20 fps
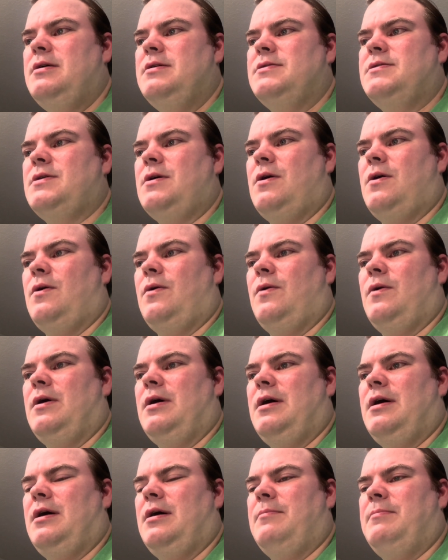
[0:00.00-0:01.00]

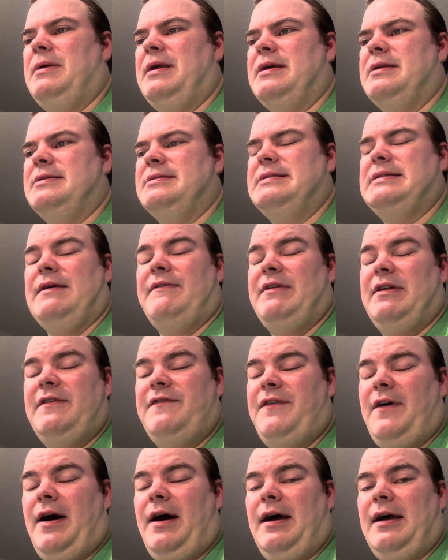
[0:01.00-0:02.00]
so being
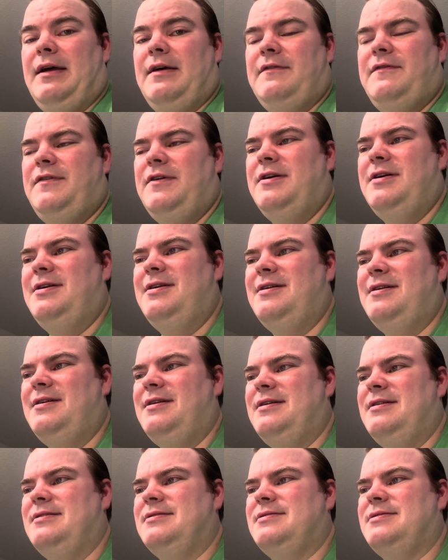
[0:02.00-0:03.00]
75
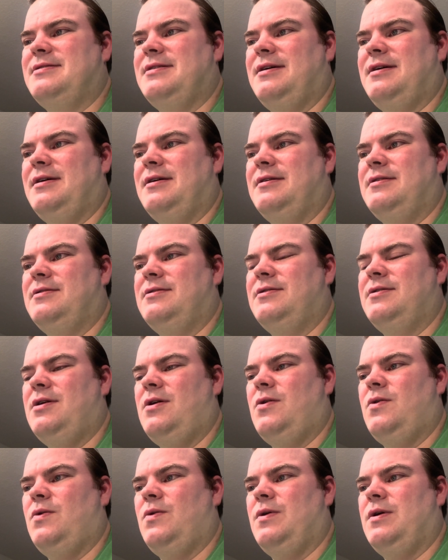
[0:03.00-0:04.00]
is
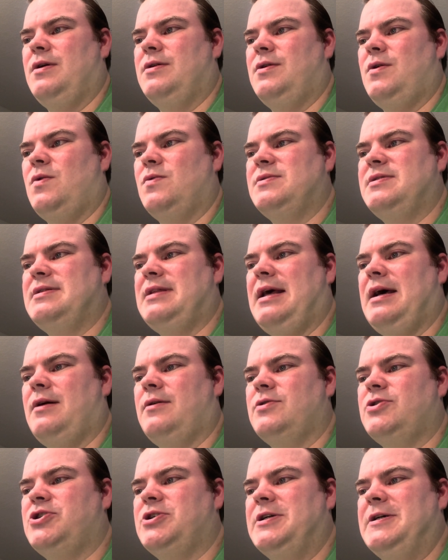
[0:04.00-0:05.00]
no slouch.